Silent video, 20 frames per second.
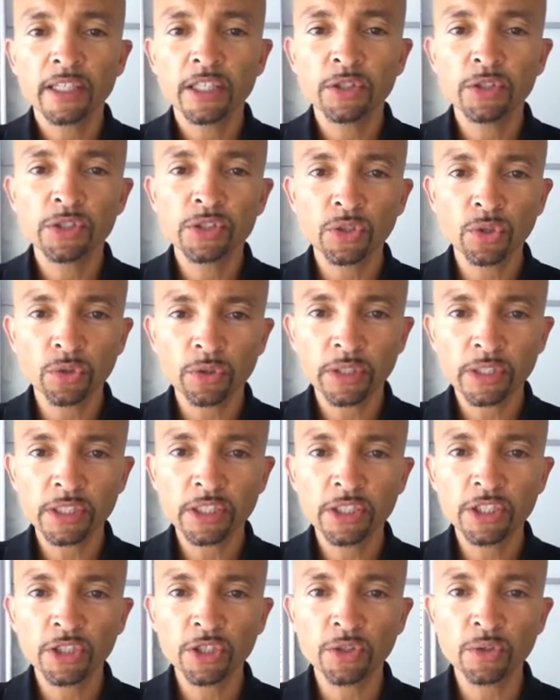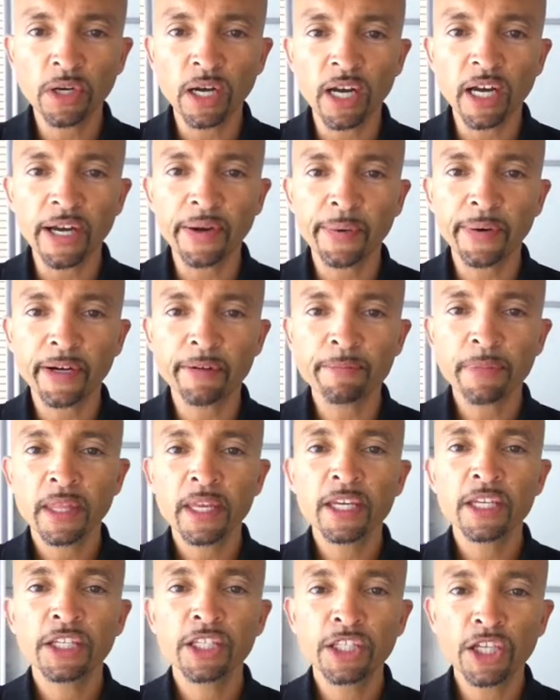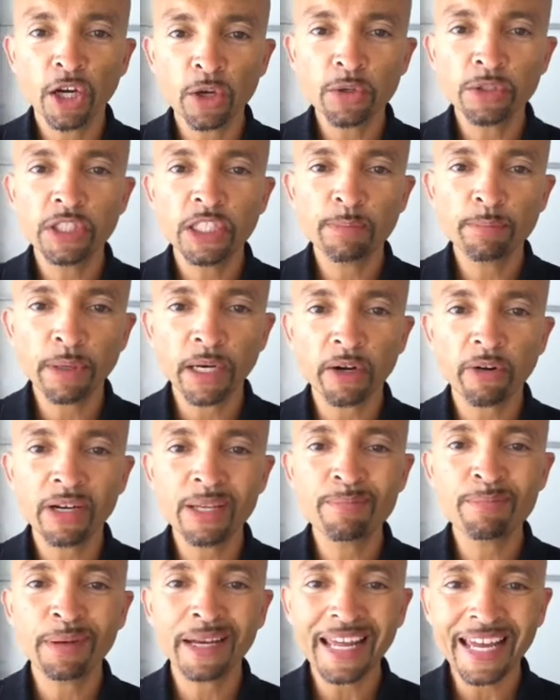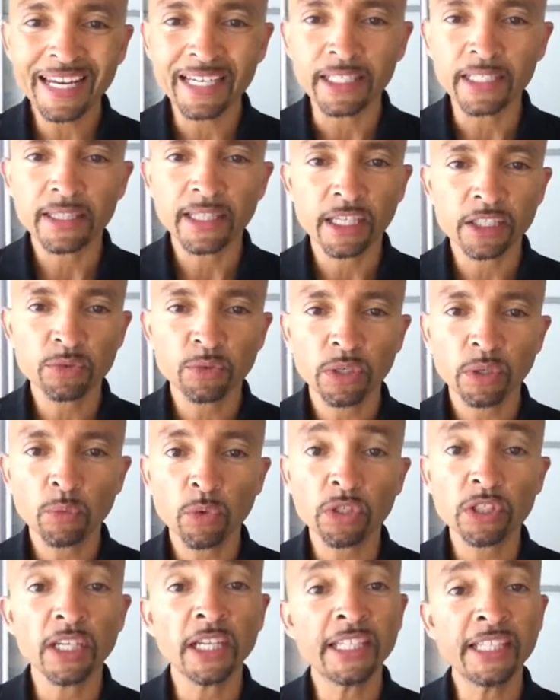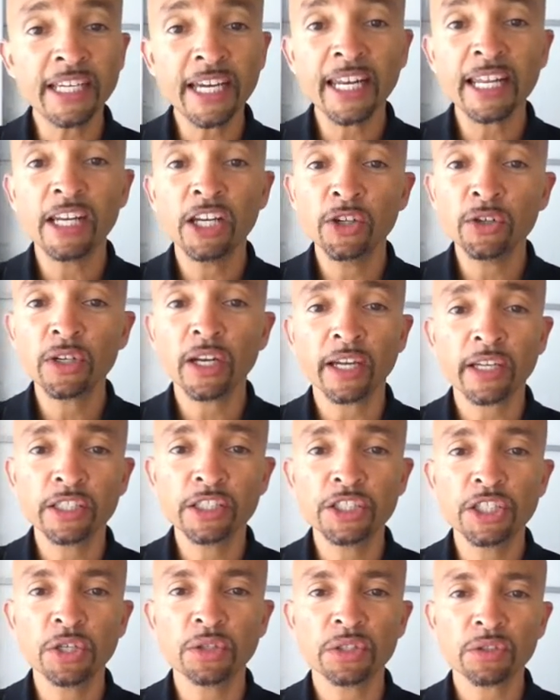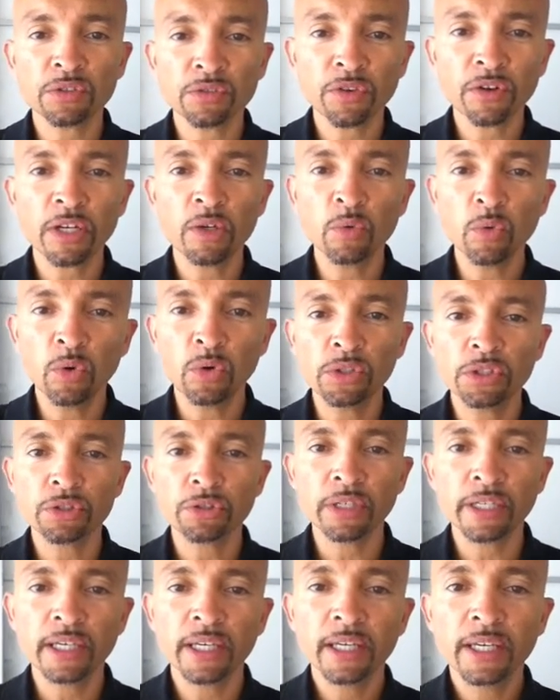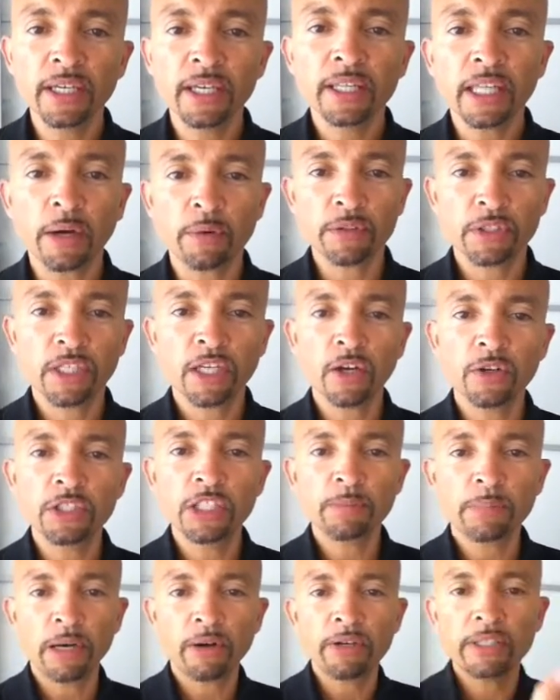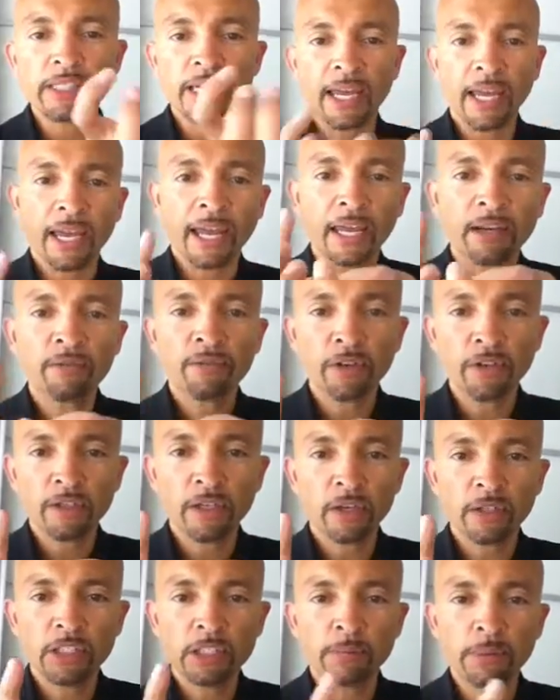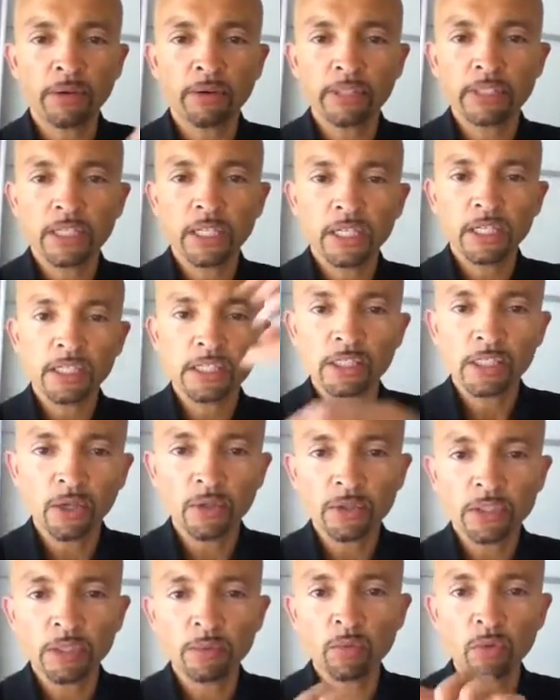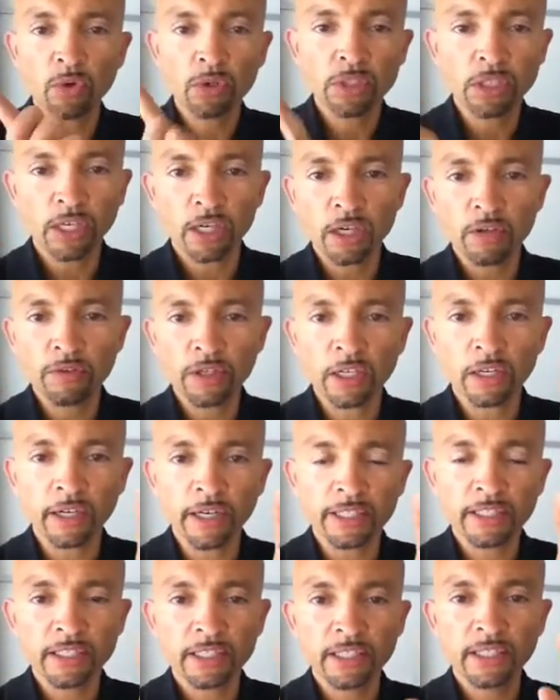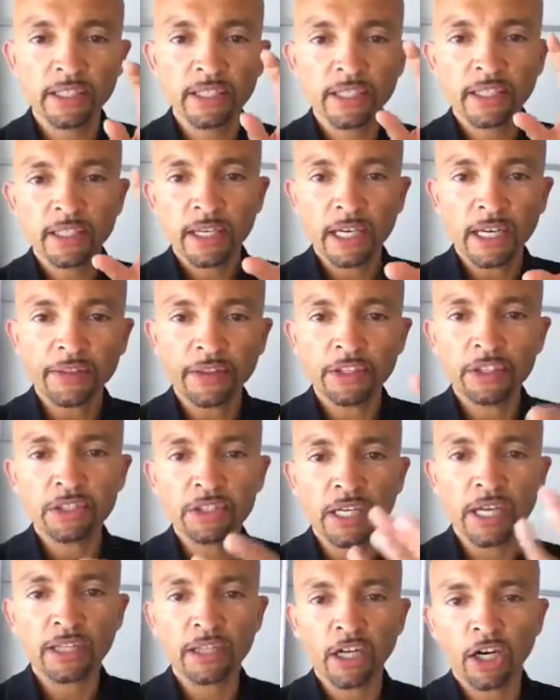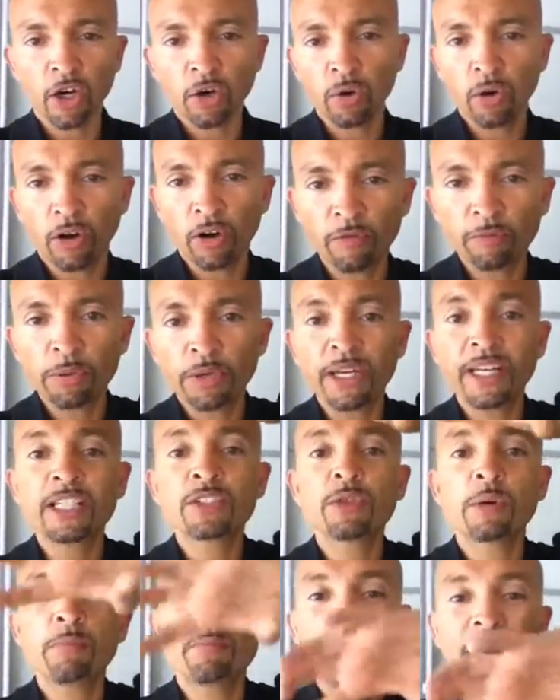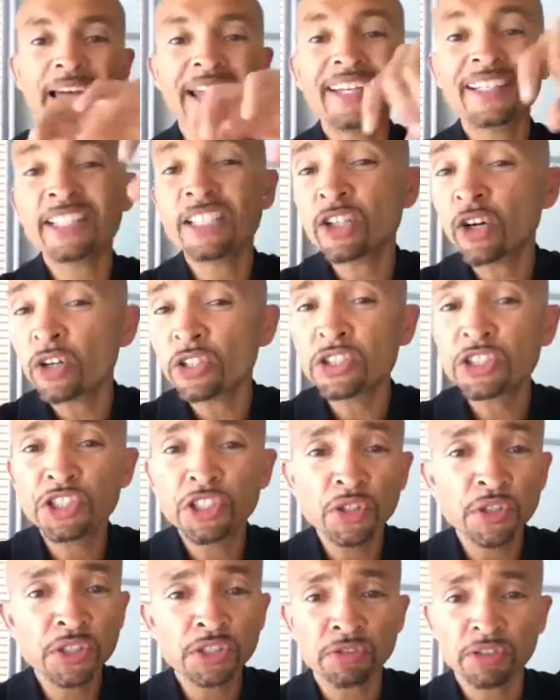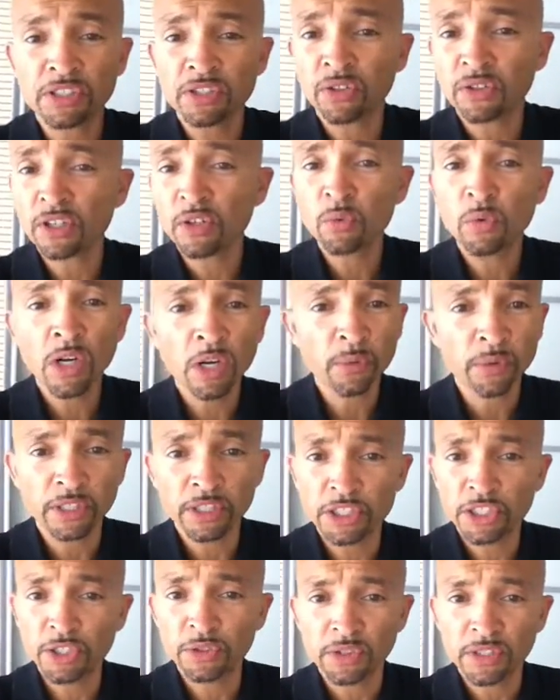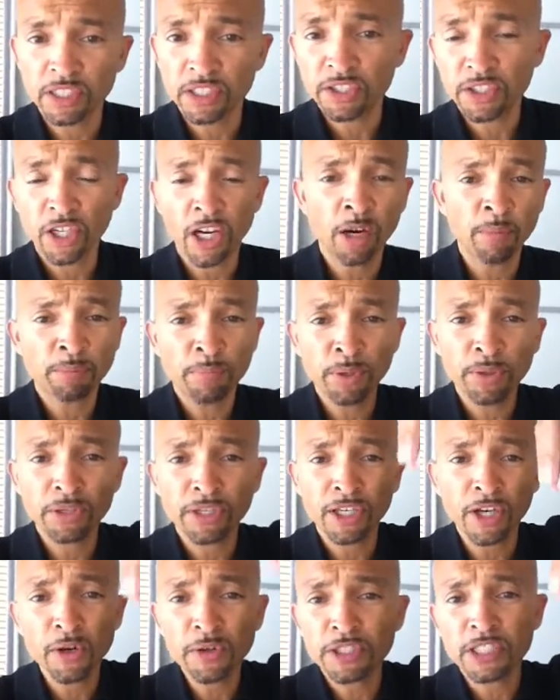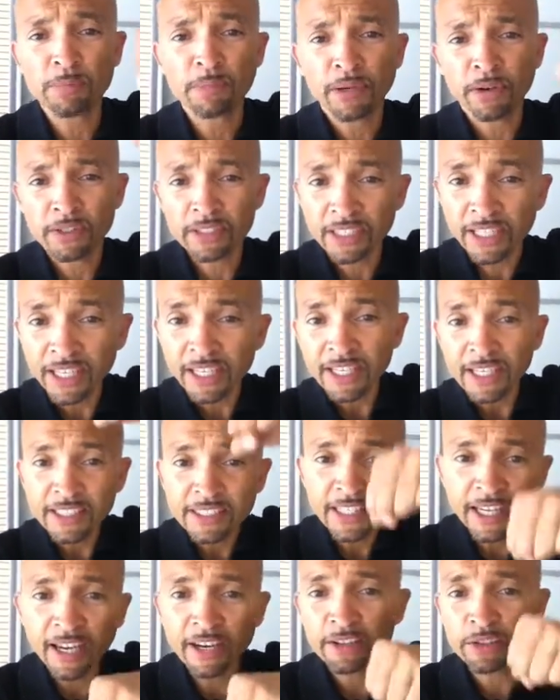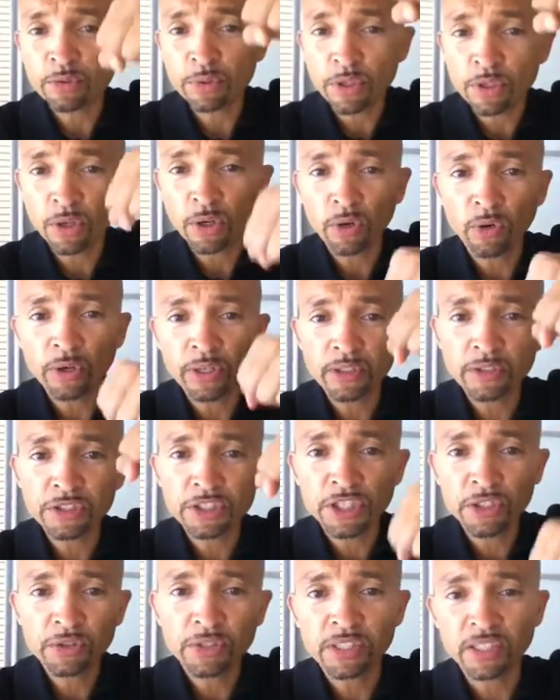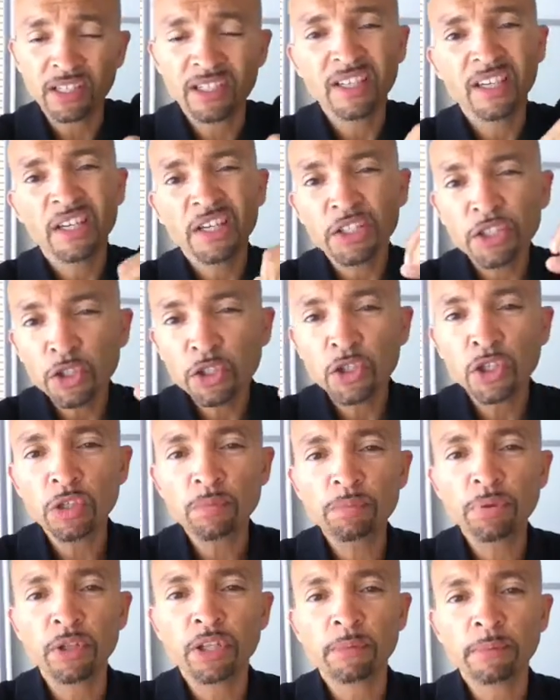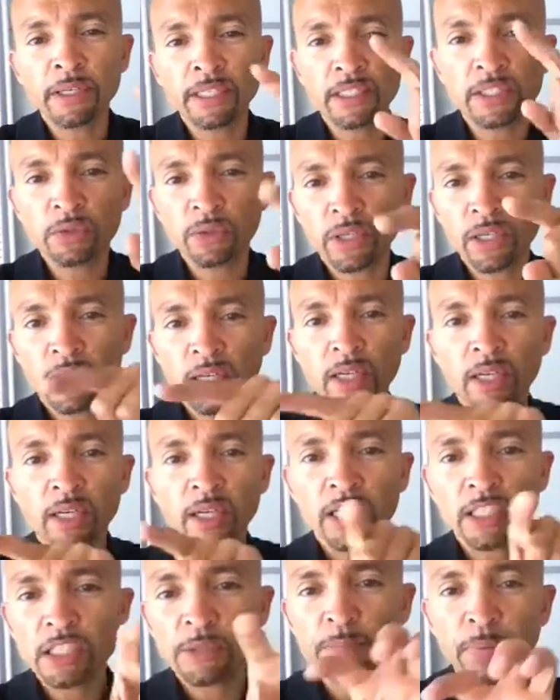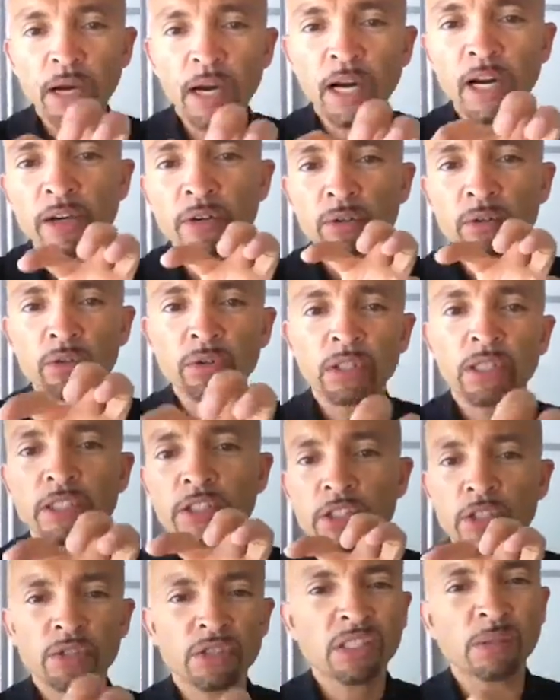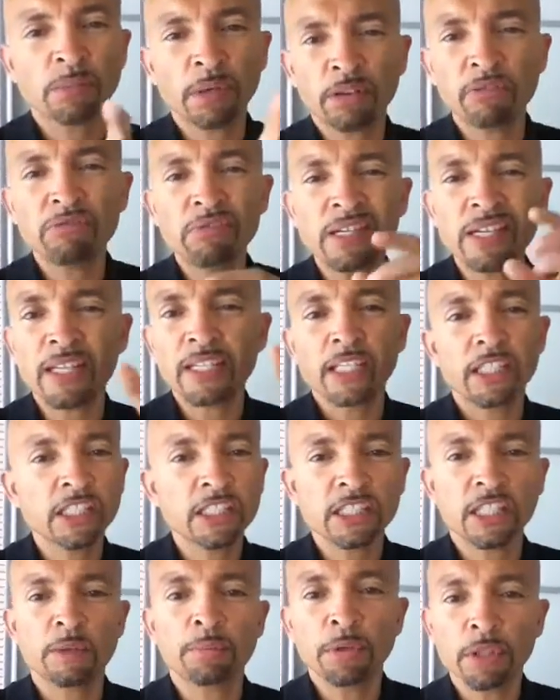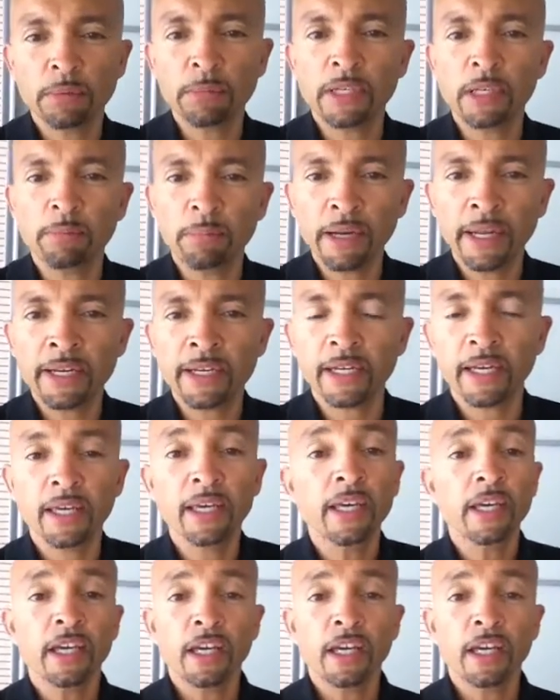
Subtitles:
you saw us do our goji berry blend. That's what it was, and yet it looked like a juice. It was very watery. That was goji berries, a handful of goji berries, soaked in water overnight, and then you take the whole lot off, put it into a blender, not a juicer. It's not going to work with a juicer. You can't put goji berries down into a colloidal juicer. You could put them into a spiral juicer, but really you're just going to put them in a blender.